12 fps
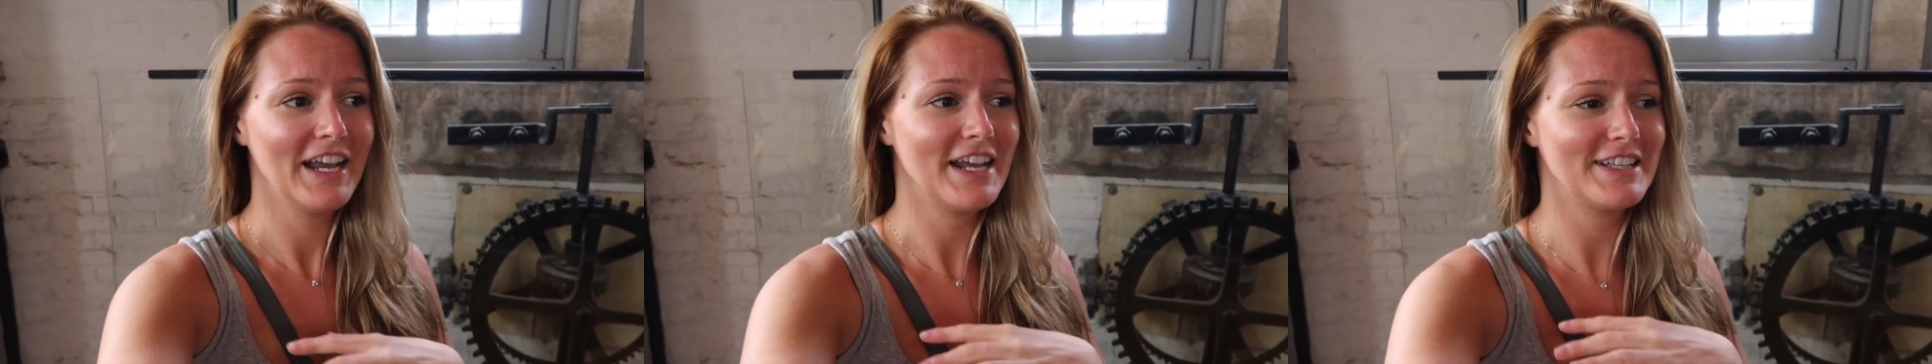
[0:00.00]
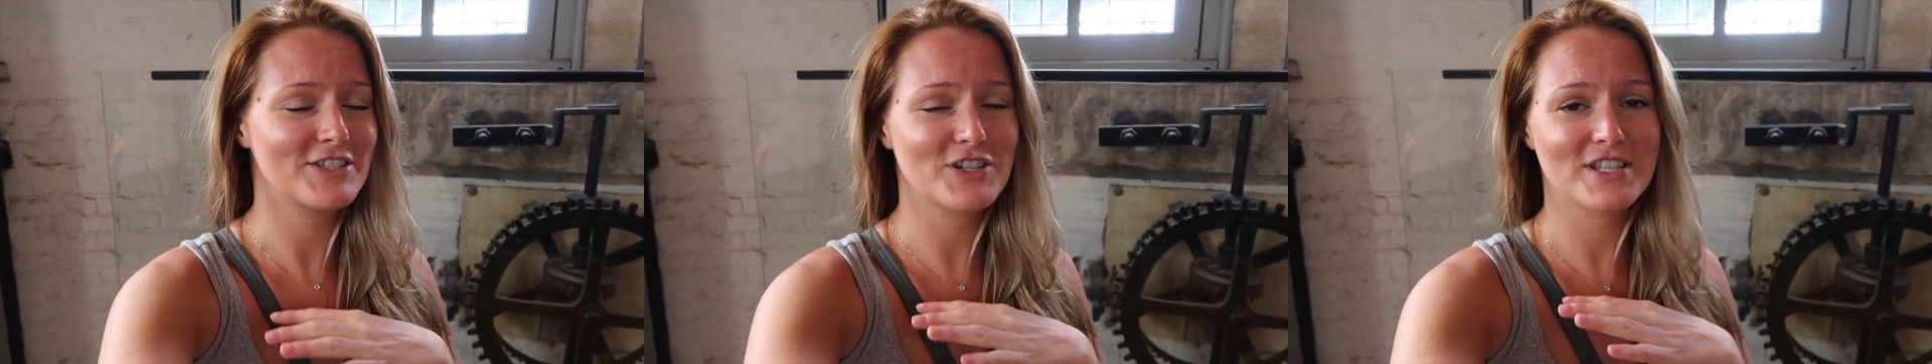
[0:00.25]

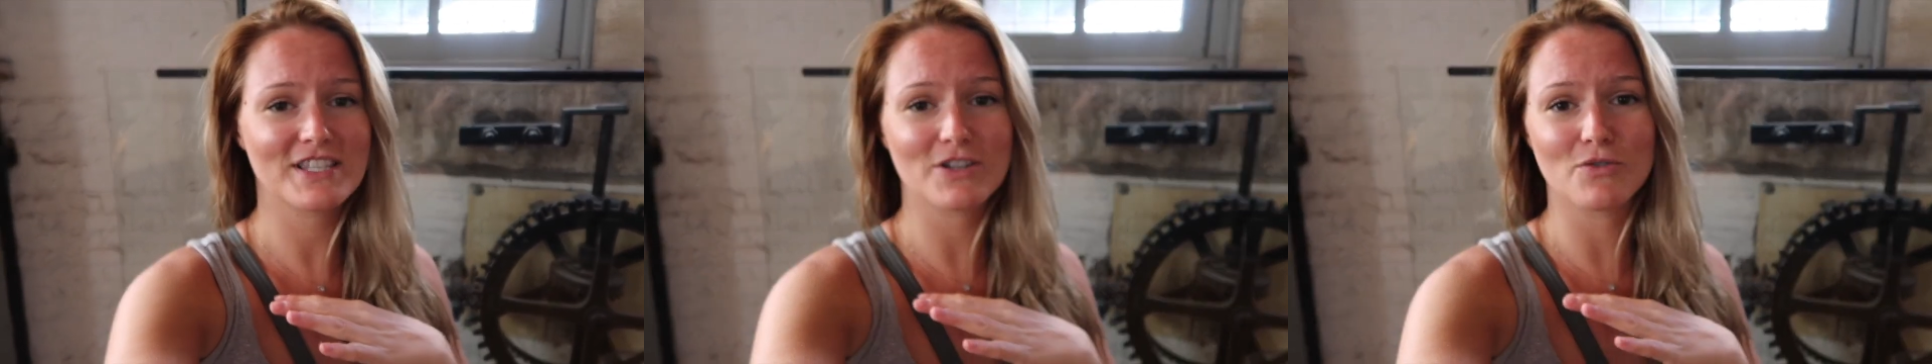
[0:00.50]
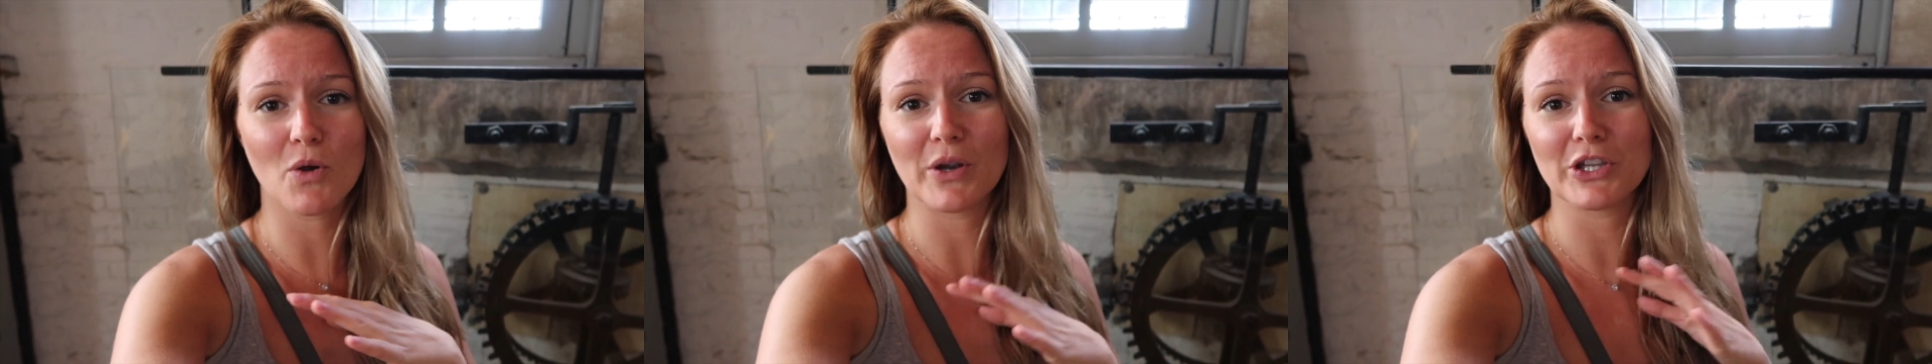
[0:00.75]
It's just
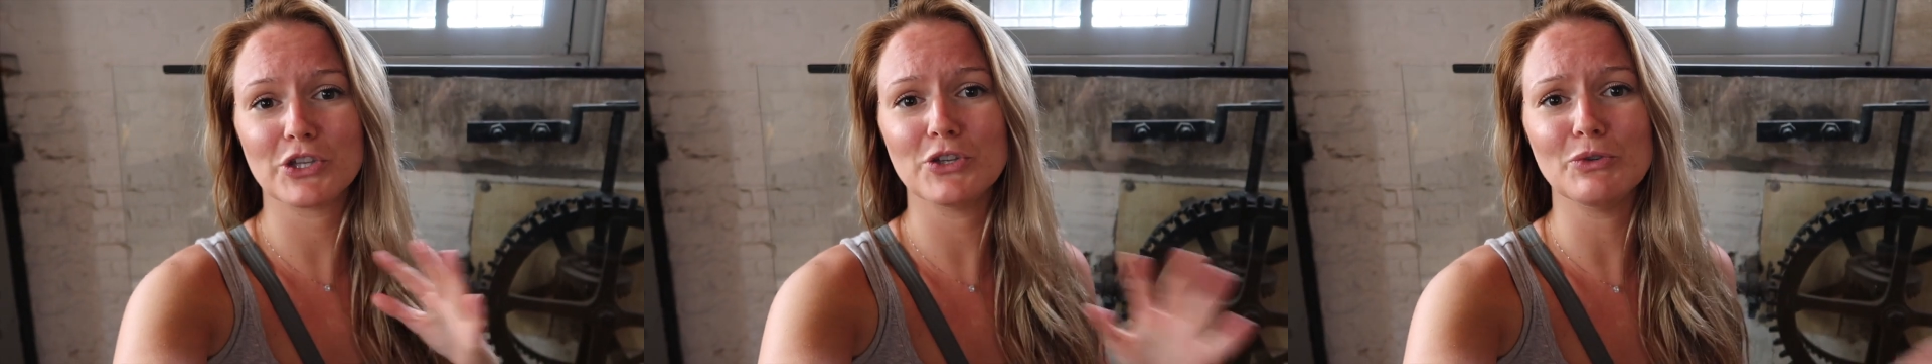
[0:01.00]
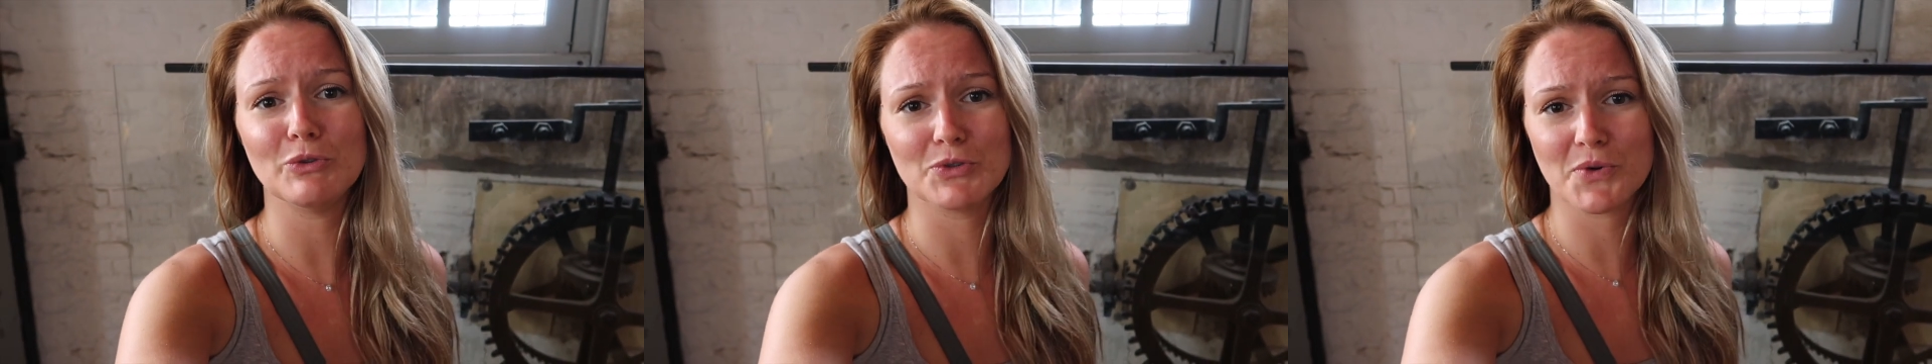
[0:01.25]
growing
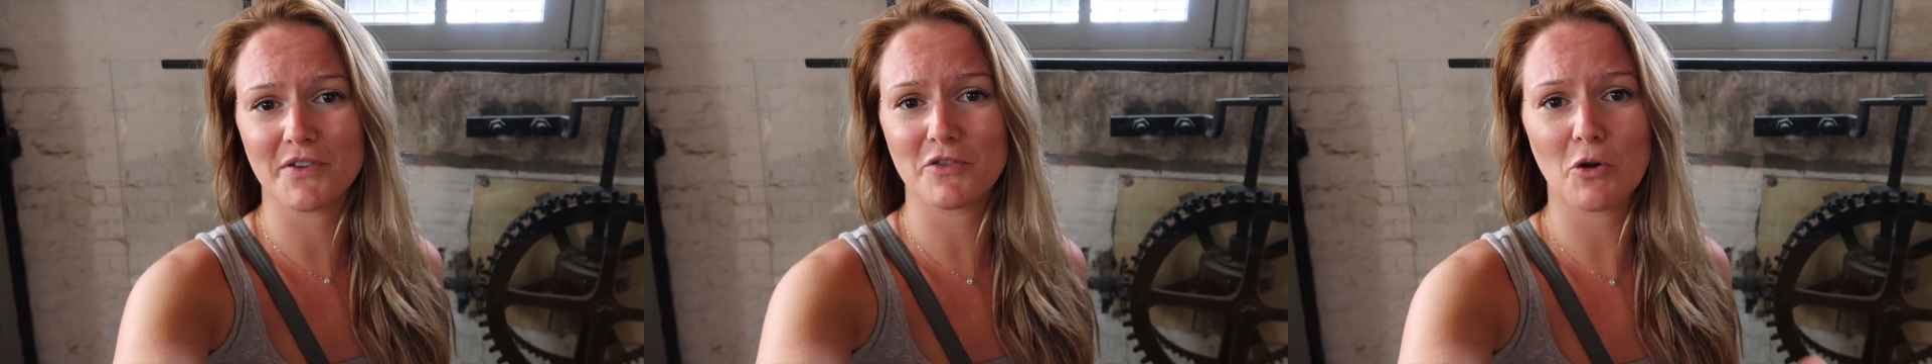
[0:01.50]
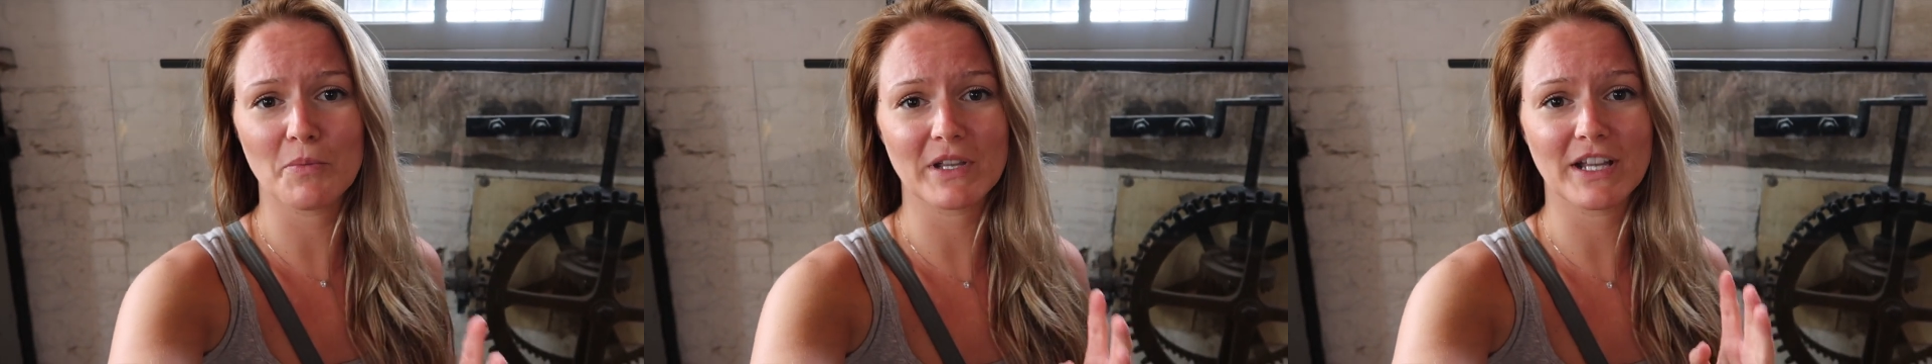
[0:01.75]
huge. We're
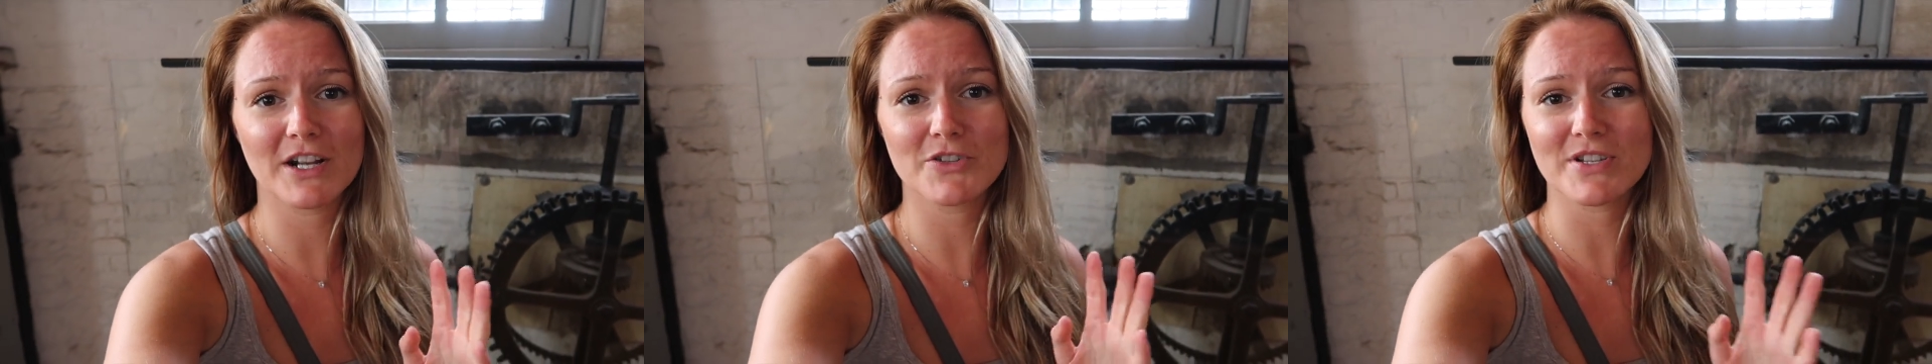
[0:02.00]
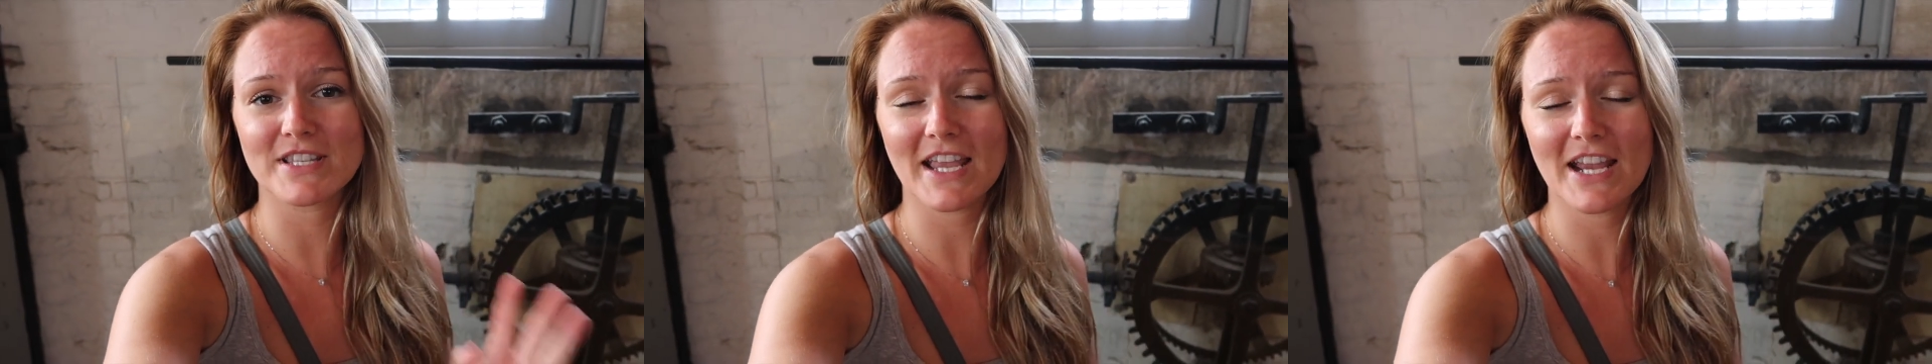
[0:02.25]
even opening
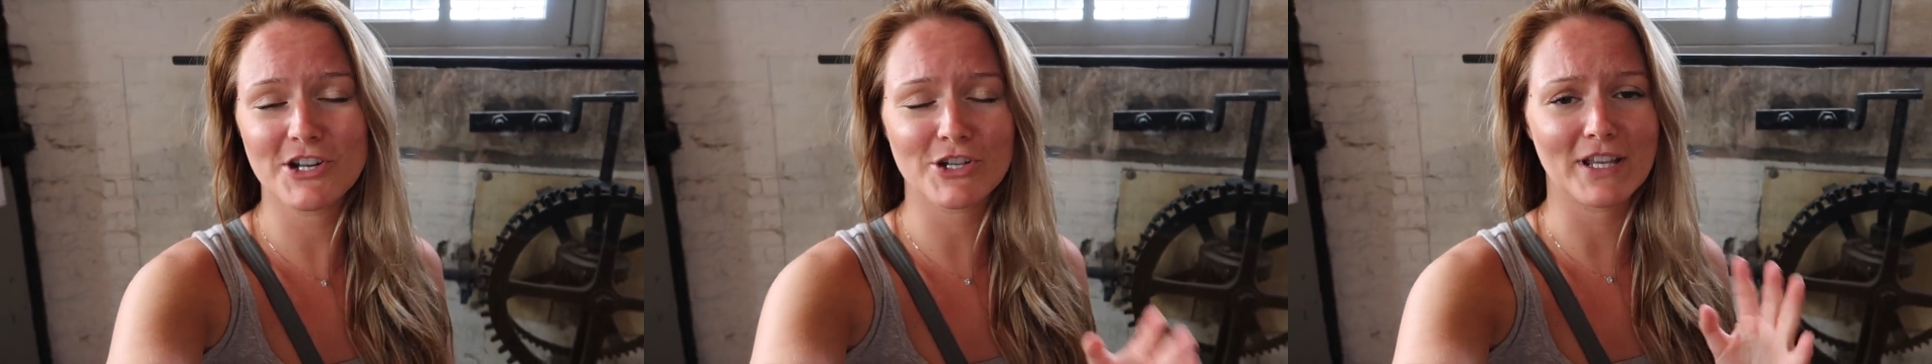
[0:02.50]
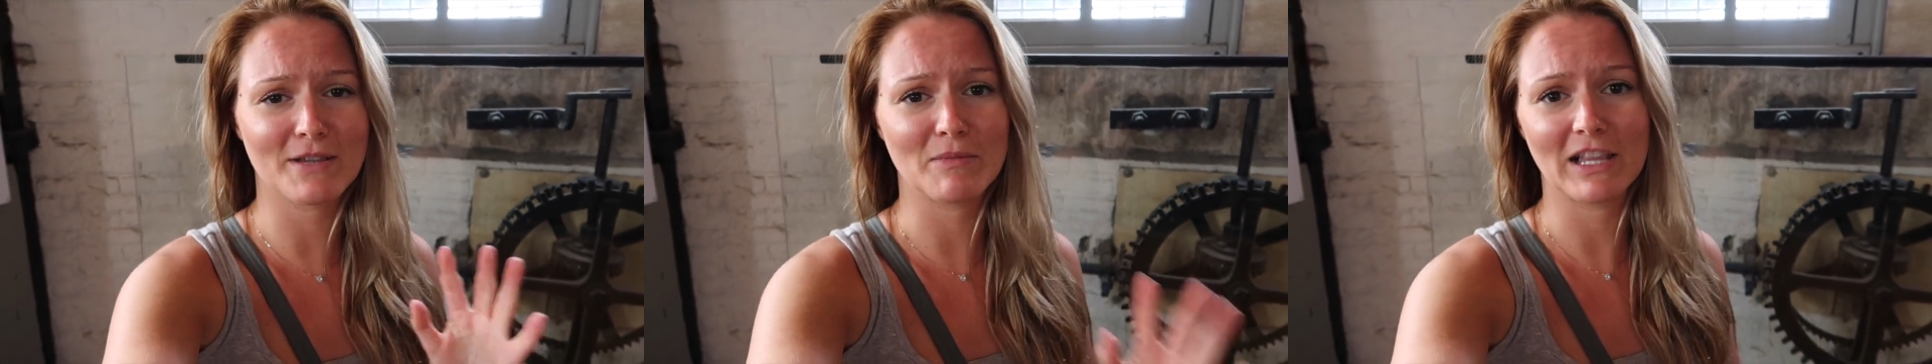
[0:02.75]
countries in
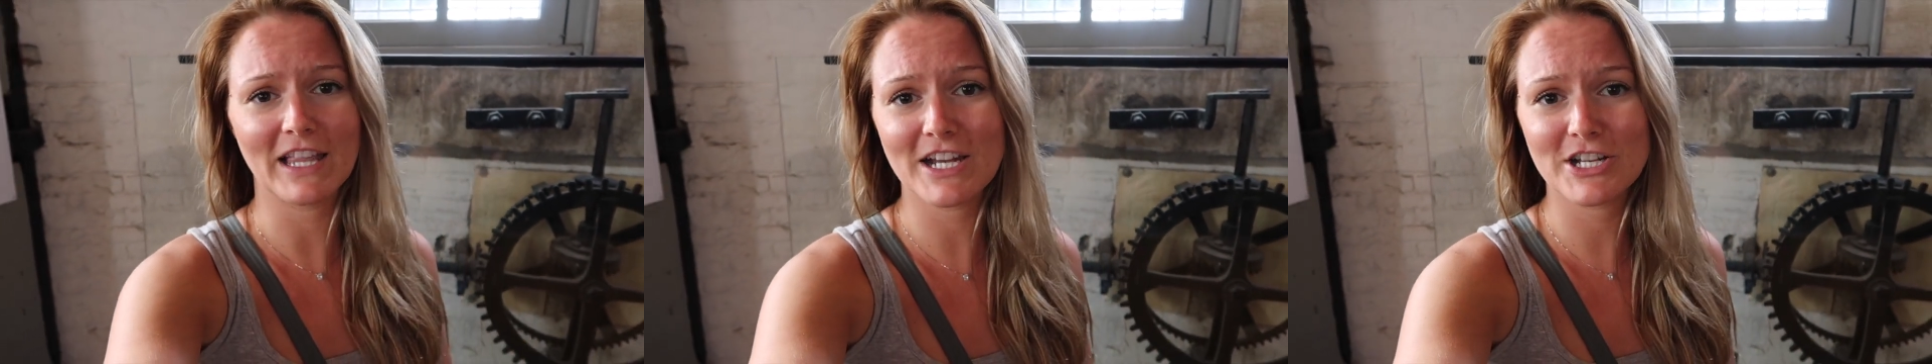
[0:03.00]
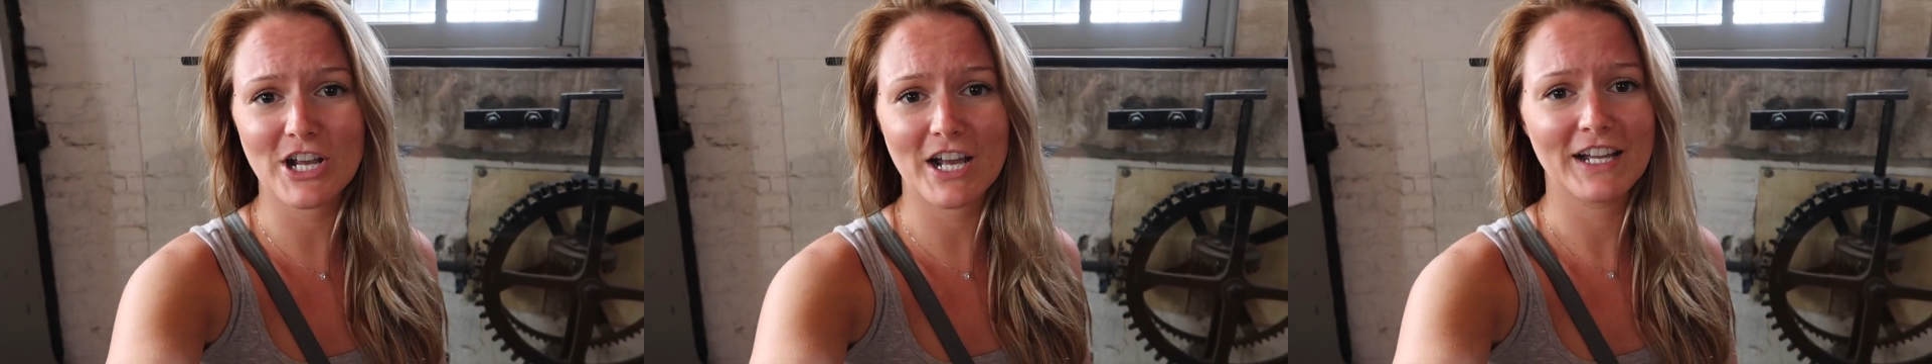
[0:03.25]
Asia like
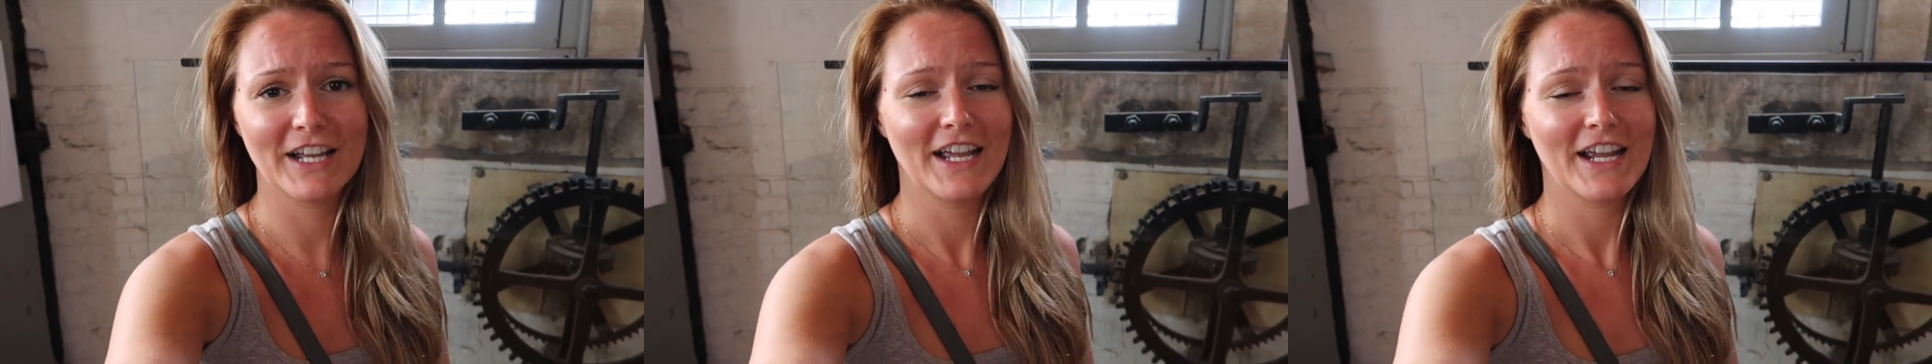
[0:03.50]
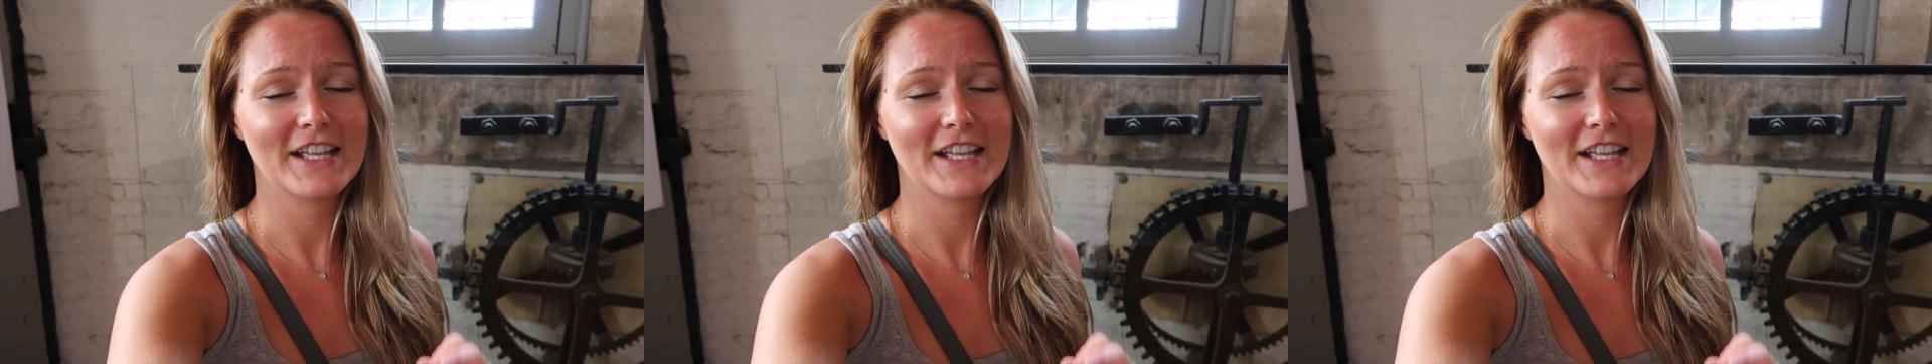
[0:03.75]
Malaysia.